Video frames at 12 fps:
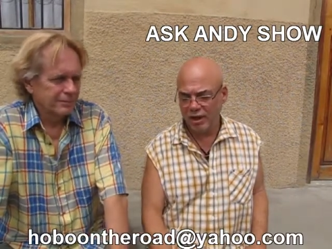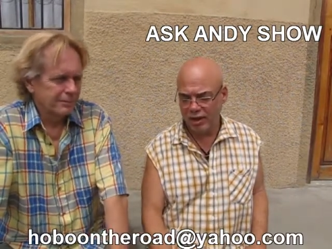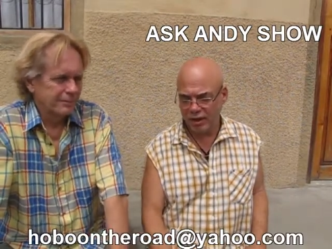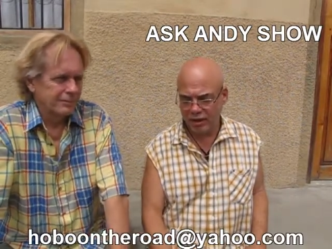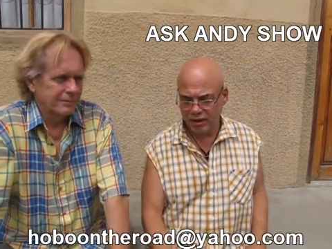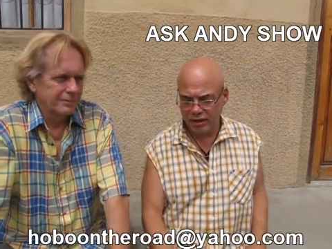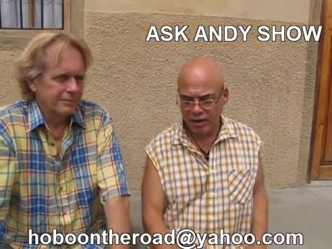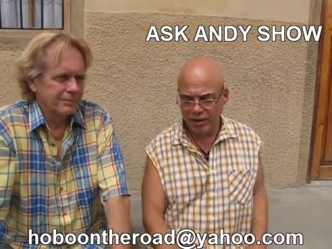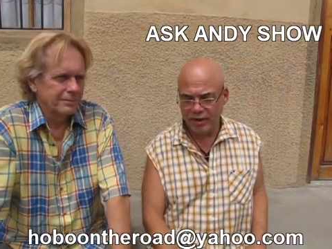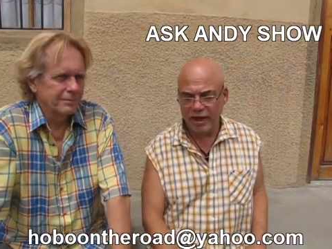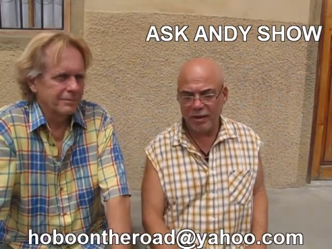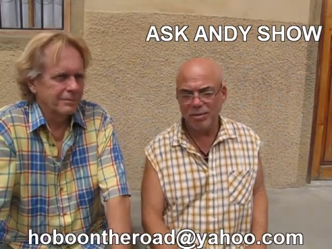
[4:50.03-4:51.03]
Speaker 1: And uh,
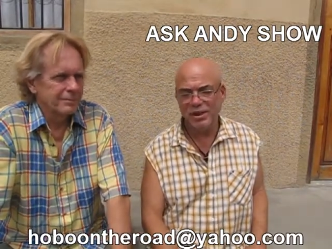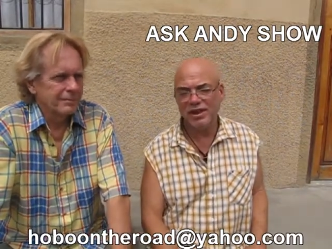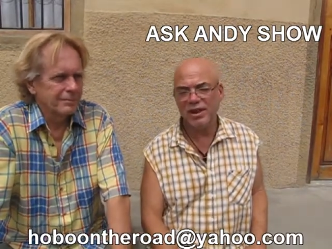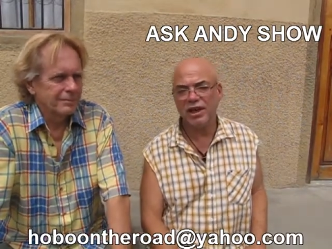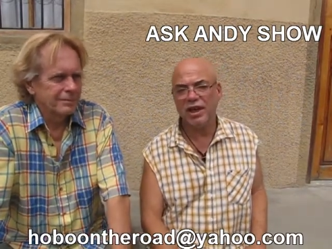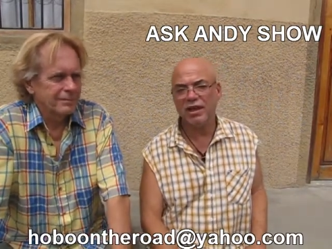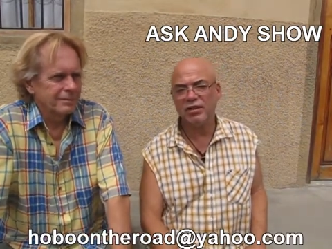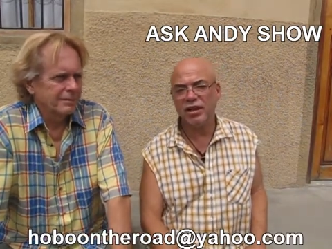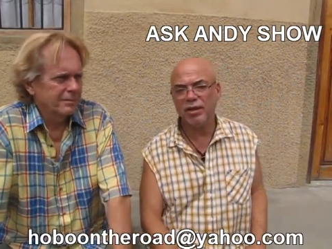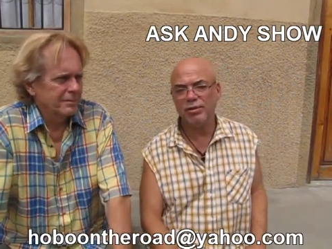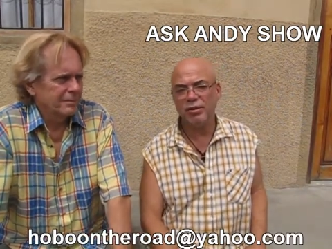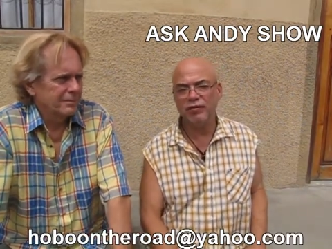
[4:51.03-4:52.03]
the embassy a lot of
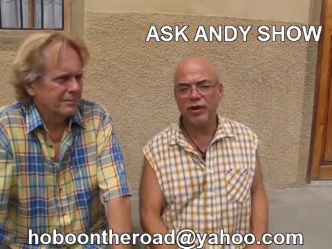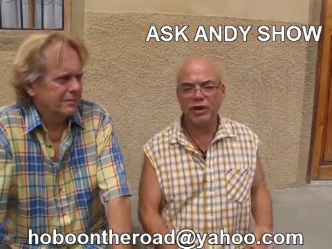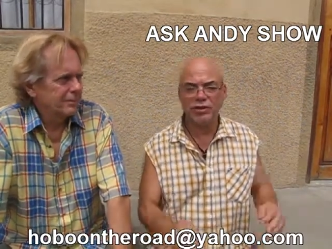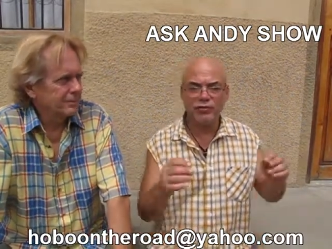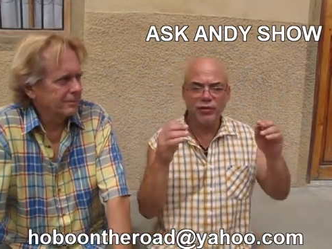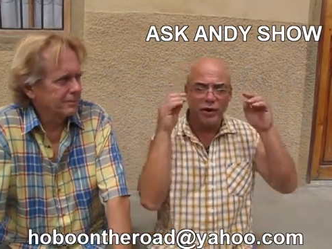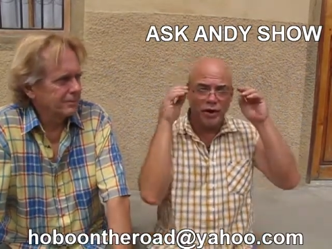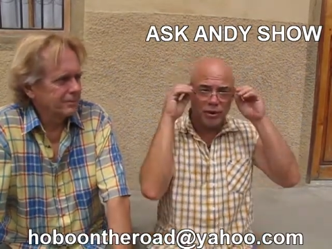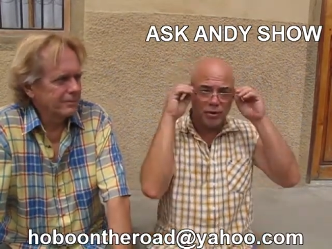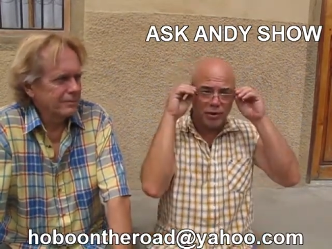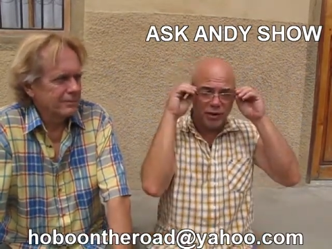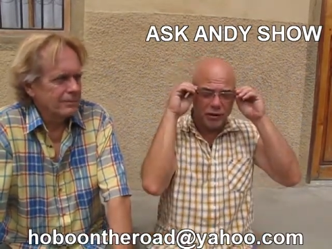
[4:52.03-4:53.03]
times will vouch for
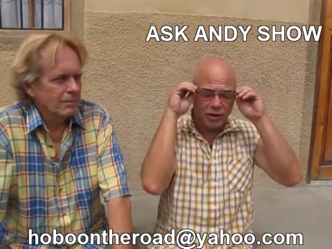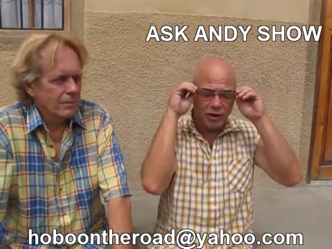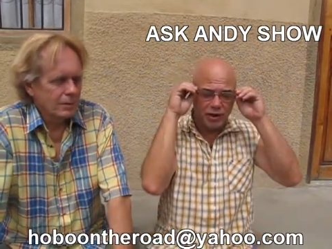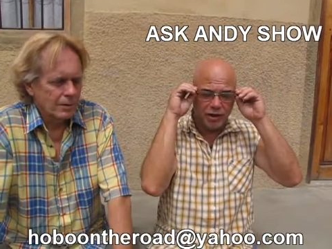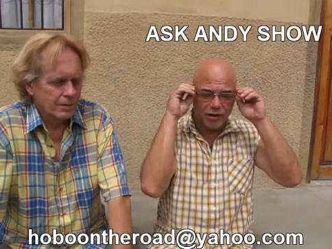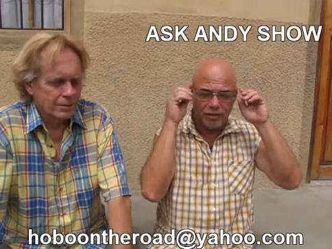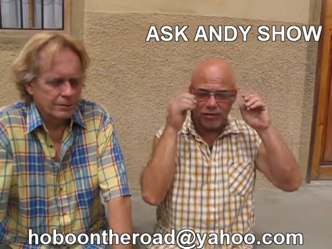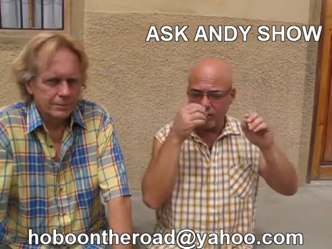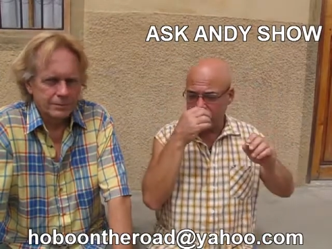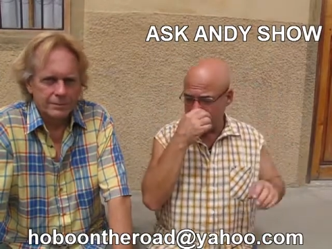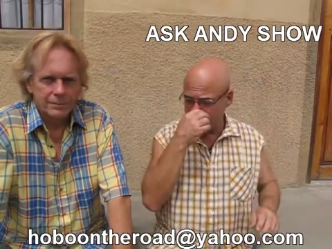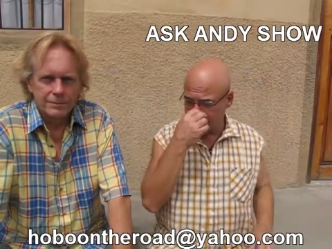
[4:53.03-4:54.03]
you with, uh,
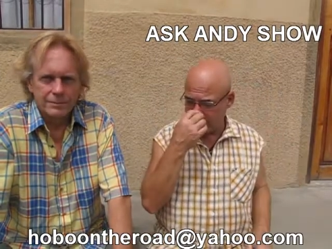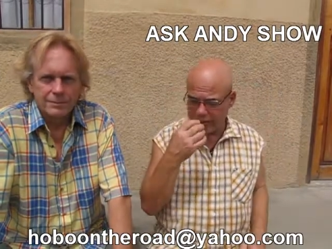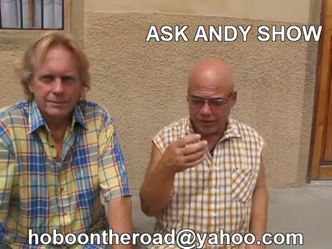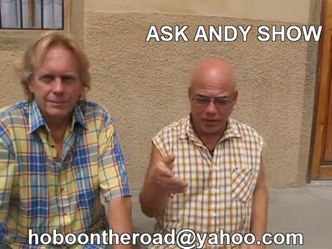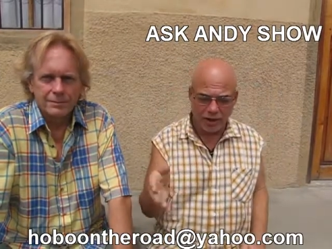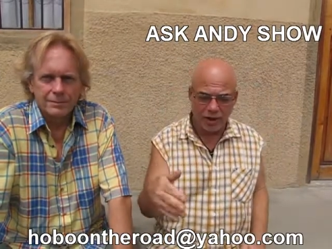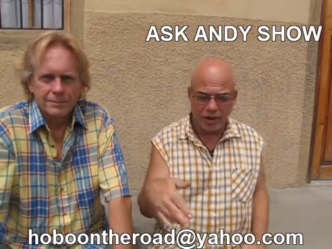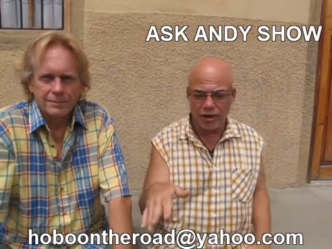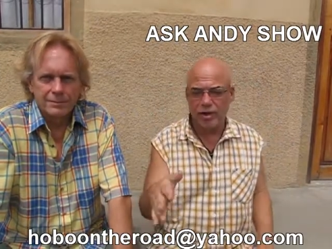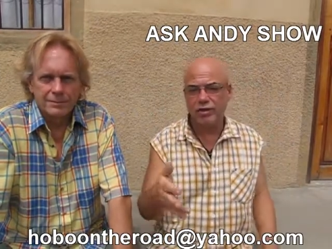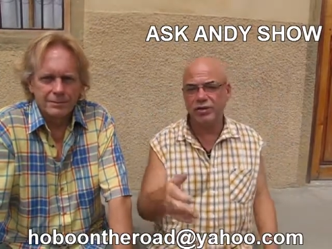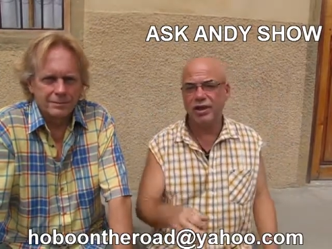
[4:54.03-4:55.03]
with uh,
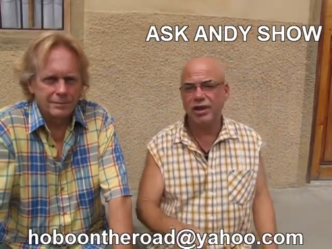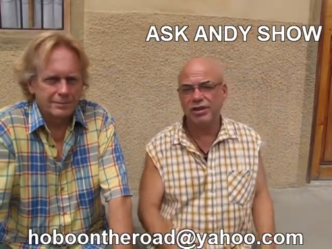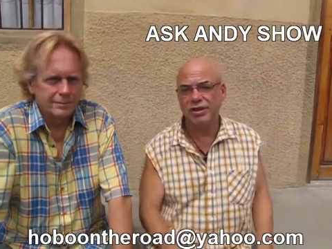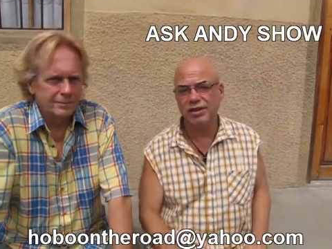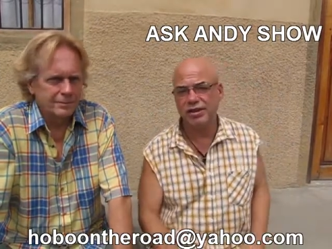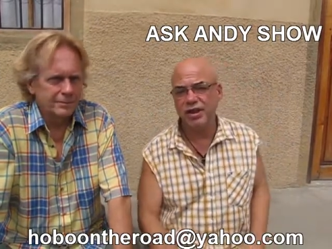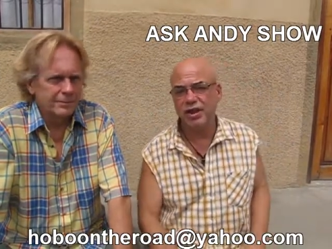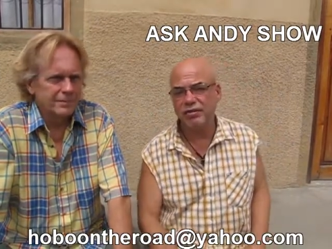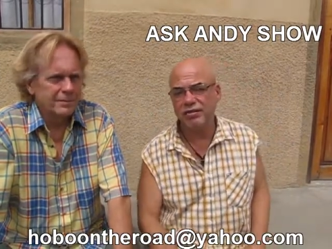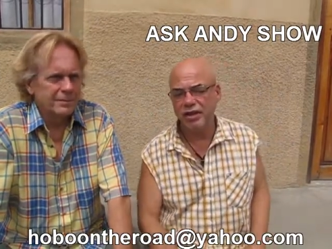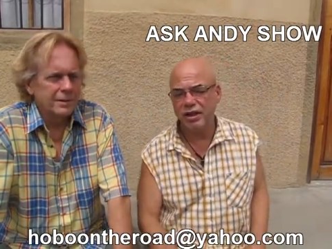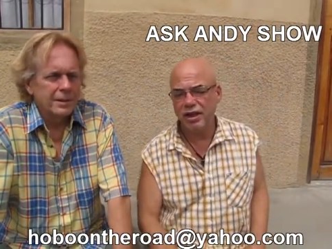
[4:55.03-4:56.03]
hotels
Speaker 2: and stuff.
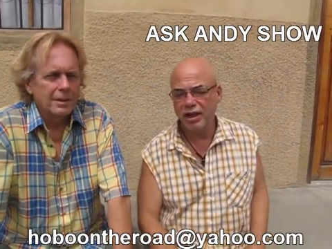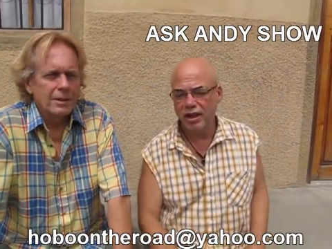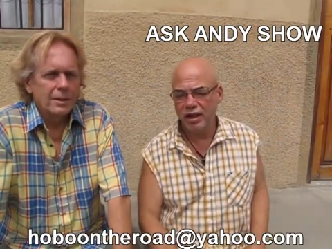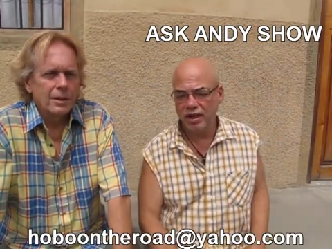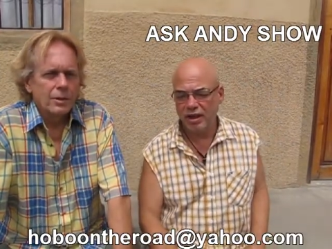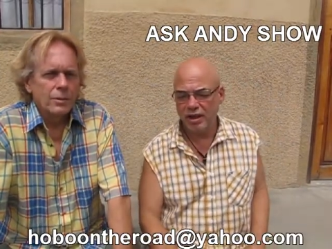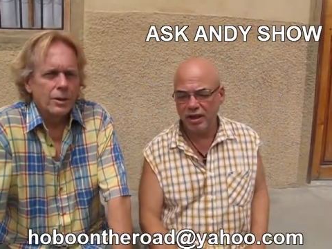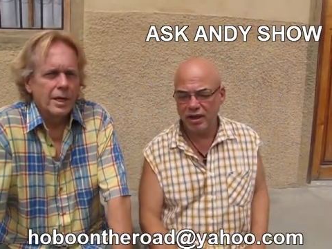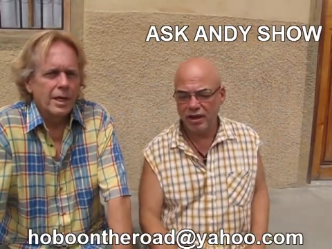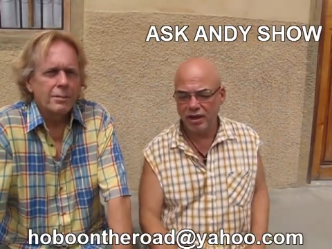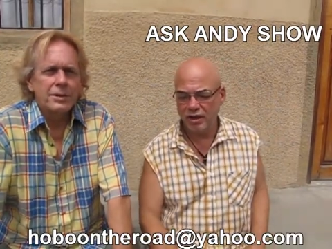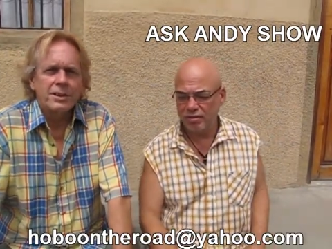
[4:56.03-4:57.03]
Well,
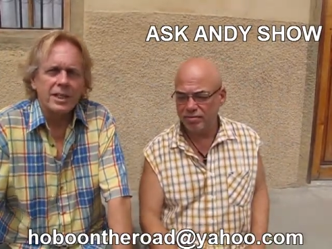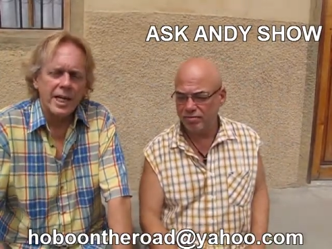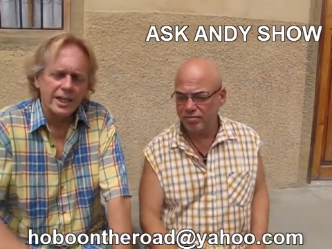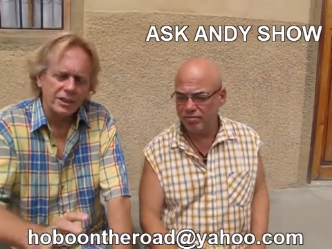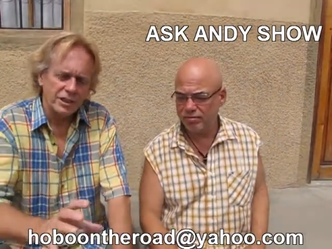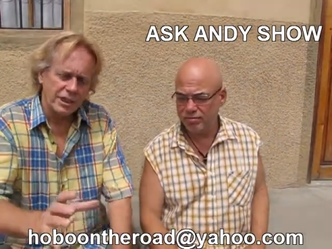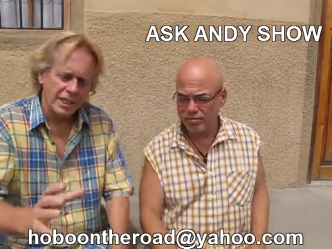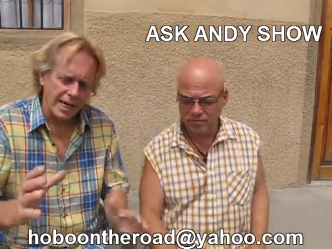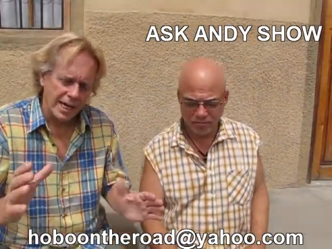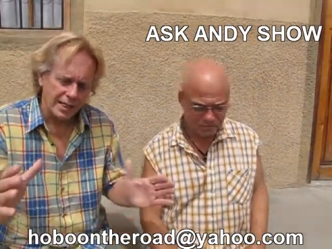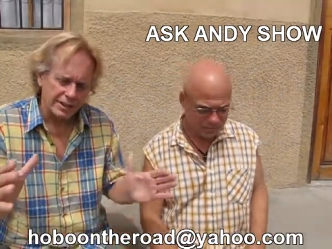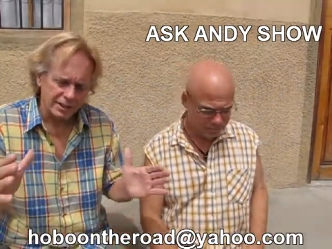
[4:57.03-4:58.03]
the uh, embassy actually has,